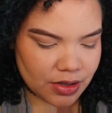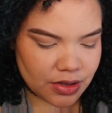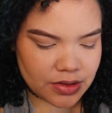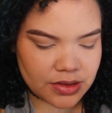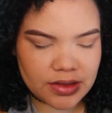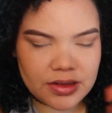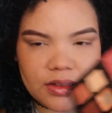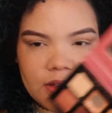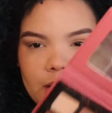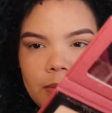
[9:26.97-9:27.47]
use
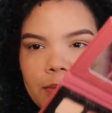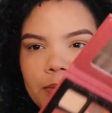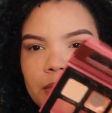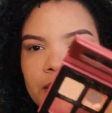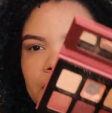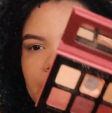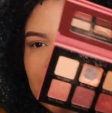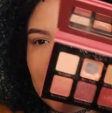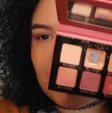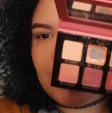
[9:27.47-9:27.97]
the
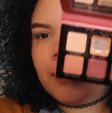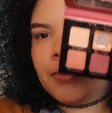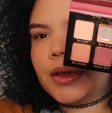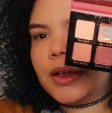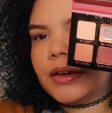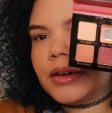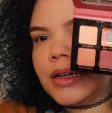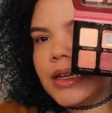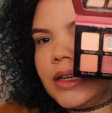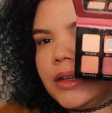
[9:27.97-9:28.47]

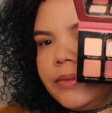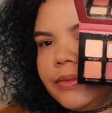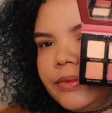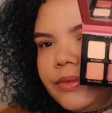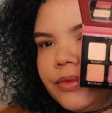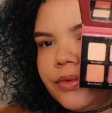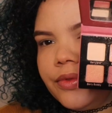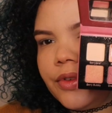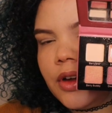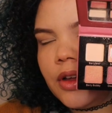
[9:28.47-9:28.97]
Glamberry
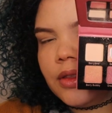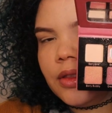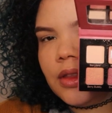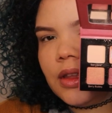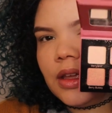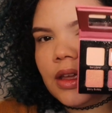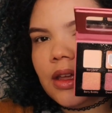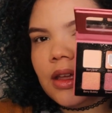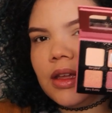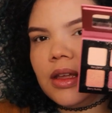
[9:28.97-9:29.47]
from
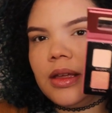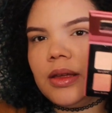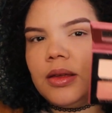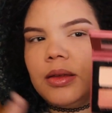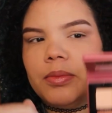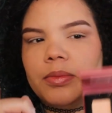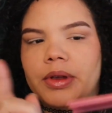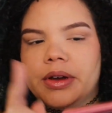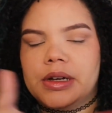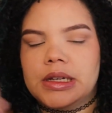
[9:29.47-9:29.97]
the
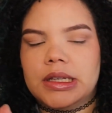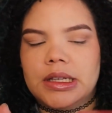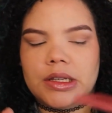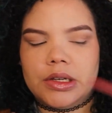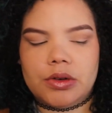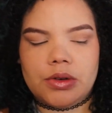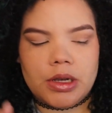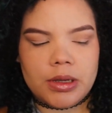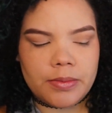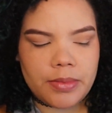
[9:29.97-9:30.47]
Berries and
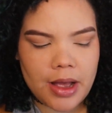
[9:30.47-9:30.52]
Cream